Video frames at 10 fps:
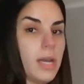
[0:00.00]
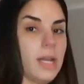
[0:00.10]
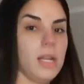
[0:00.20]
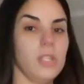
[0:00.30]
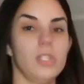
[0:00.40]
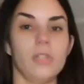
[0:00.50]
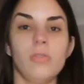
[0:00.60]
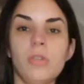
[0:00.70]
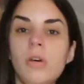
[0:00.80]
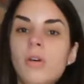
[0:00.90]
And I just
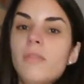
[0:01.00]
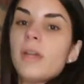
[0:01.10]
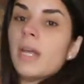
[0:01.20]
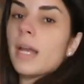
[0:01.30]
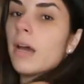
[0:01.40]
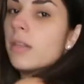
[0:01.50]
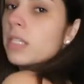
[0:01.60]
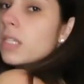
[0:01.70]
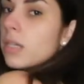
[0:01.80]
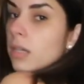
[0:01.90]
don't know if I like how
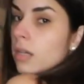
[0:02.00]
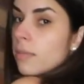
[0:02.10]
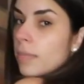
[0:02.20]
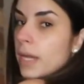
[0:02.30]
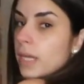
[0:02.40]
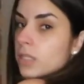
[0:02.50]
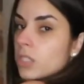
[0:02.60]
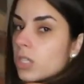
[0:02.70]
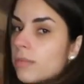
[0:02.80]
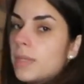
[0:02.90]
these like
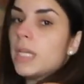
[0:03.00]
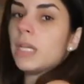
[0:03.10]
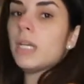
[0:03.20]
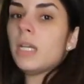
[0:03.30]
pants look on me.